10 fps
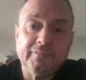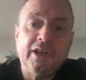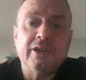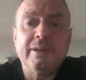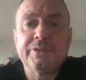
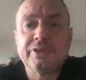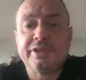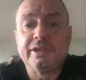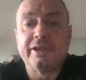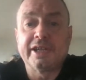I'll come to your
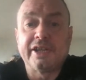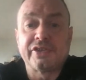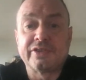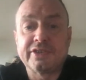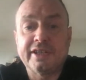new
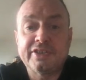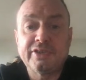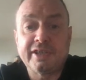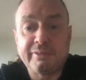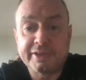location. So that's
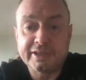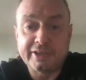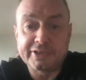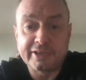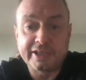doing it with
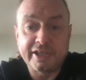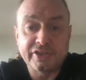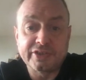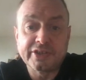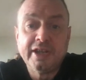closed
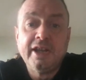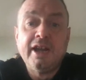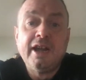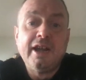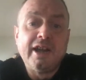locations.
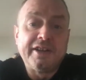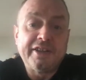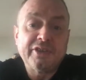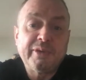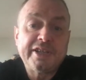
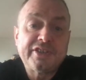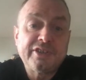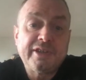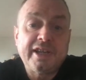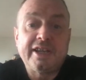Another way to do
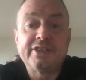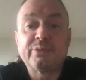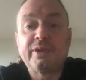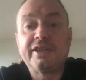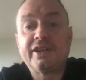it is
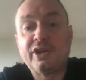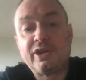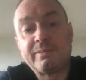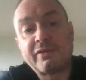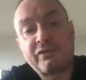with
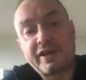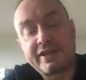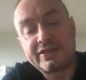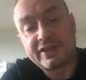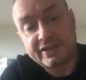home,
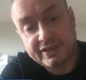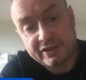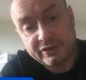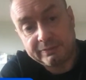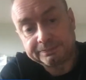friends,
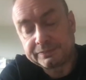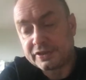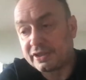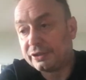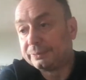etc.
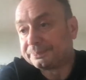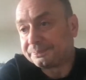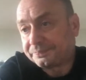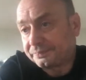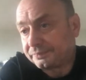So
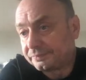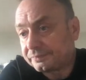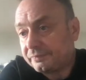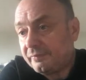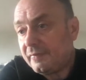
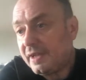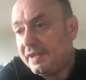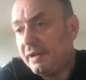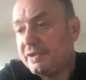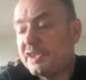
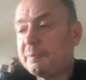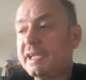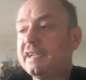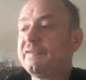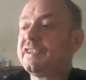there was a
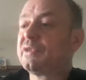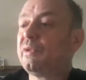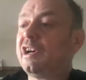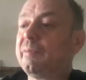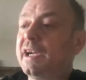spate of this a
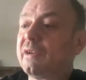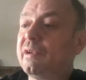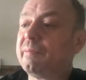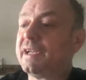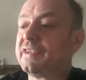while back
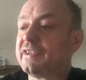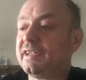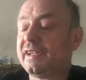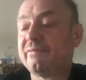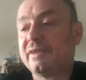where
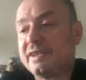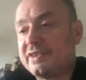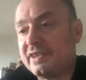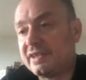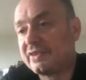basically, and there
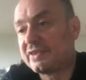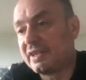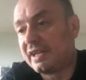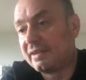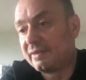still is a
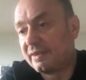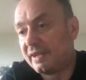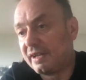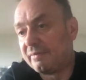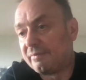slight,
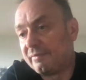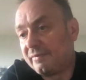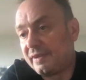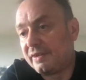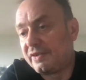
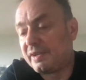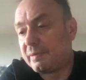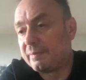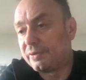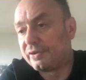you see
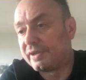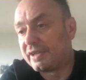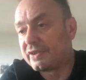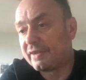people doing this.